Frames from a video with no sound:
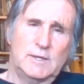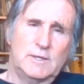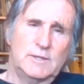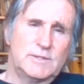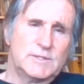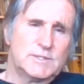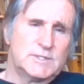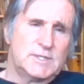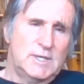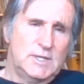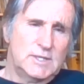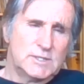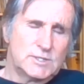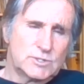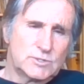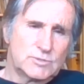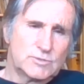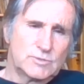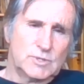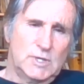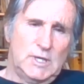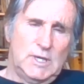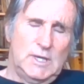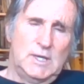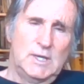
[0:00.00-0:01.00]
this
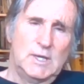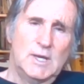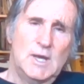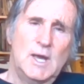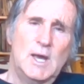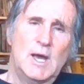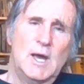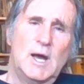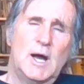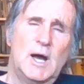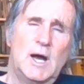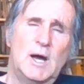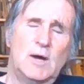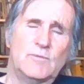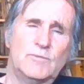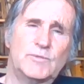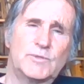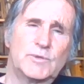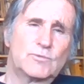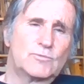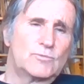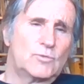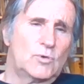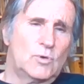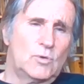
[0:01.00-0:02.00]
history of
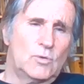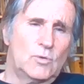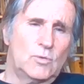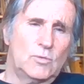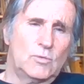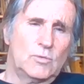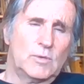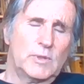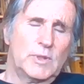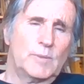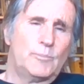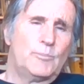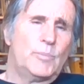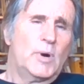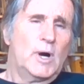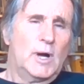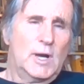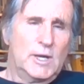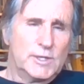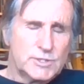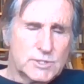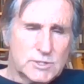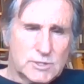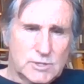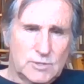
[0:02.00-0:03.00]
the
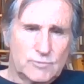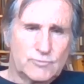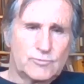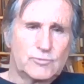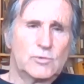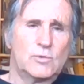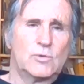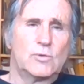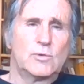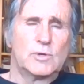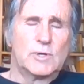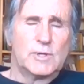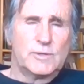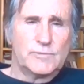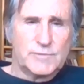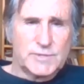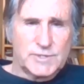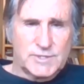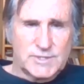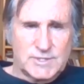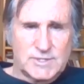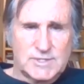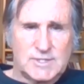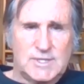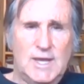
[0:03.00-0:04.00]
positive role of the
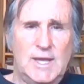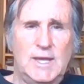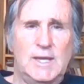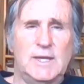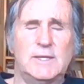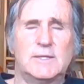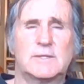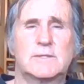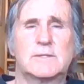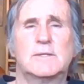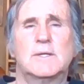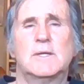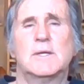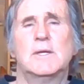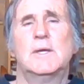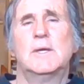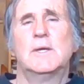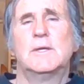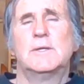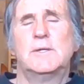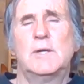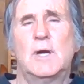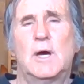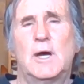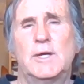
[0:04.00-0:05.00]
state,
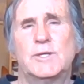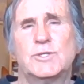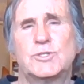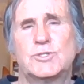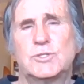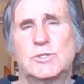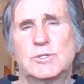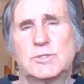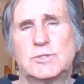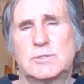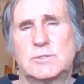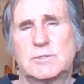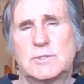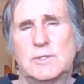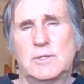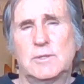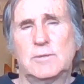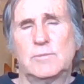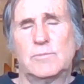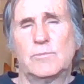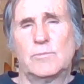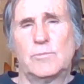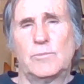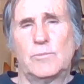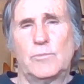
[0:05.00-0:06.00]
not just
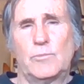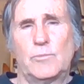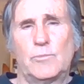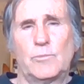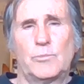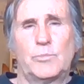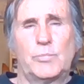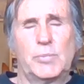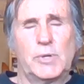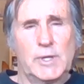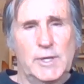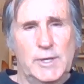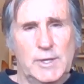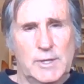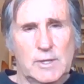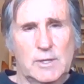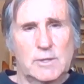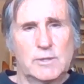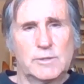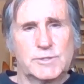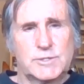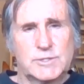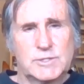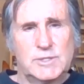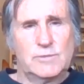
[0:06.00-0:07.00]
in
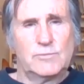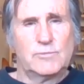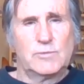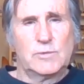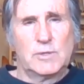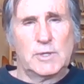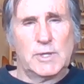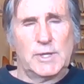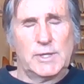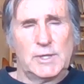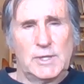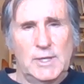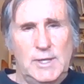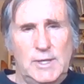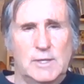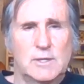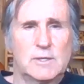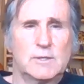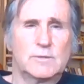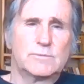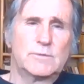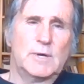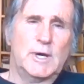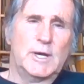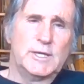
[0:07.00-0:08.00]
political, civil, and
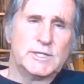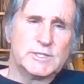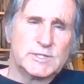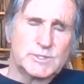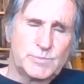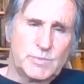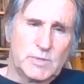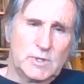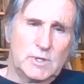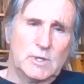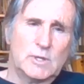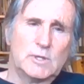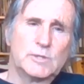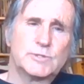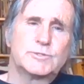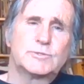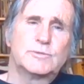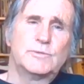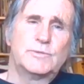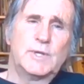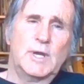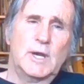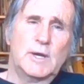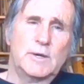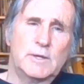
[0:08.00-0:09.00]
legal rights, but
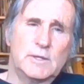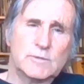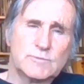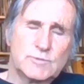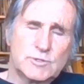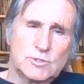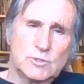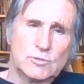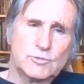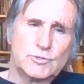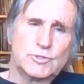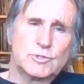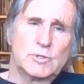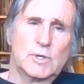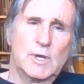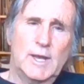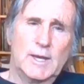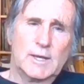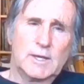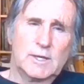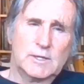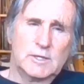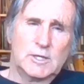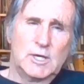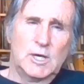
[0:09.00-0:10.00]
also in the area of social,
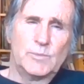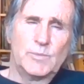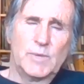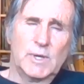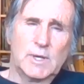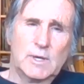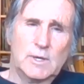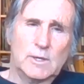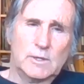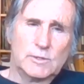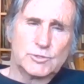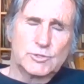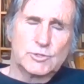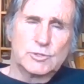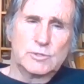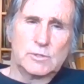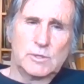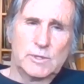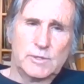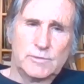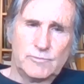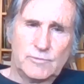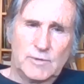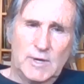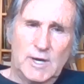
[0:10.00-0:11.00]
economic,
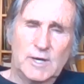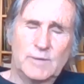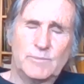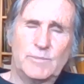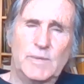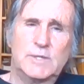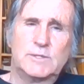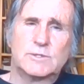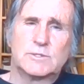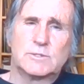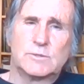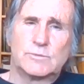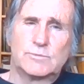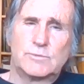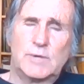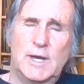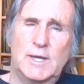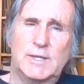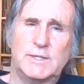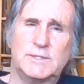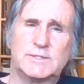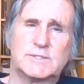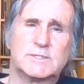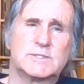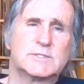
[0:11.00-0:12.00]
cultural, environmental
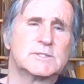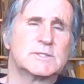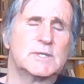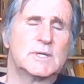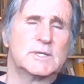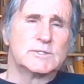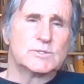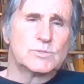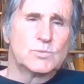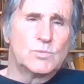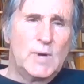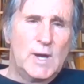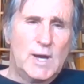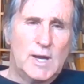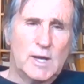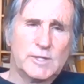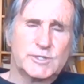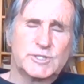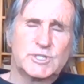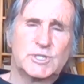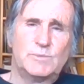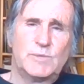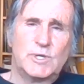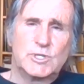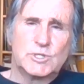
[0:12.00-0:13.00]
rights as well.
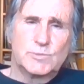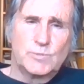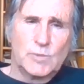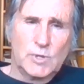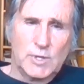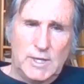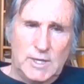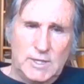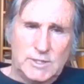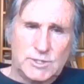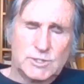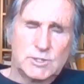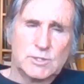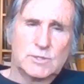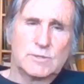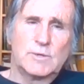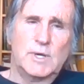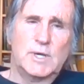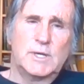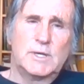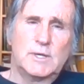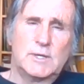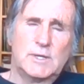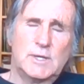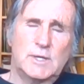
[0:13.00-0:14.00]
It's a much more
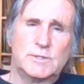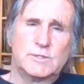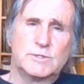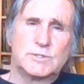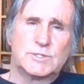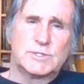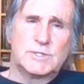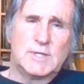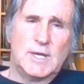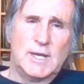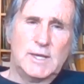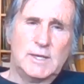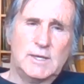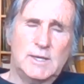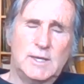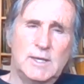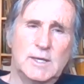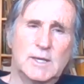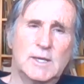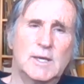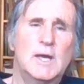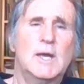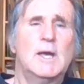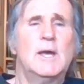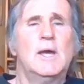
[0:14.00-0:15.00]
integrated
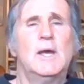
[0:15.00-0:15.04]
understanding